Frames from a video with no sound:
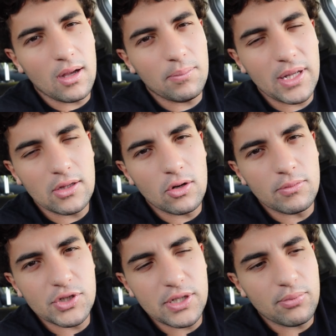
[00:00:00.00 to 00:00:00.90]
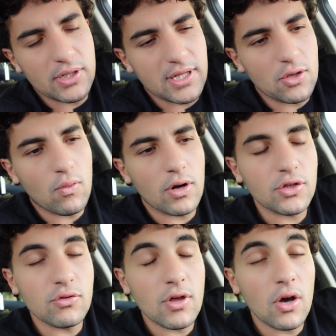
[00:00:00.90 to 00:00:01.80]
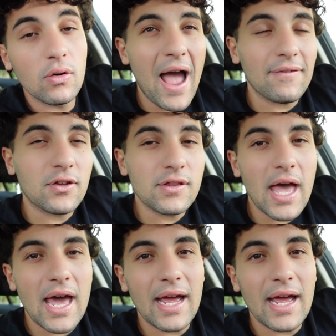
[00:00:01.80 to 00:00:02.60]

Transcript: plate loaded machine press that you want to do though. After that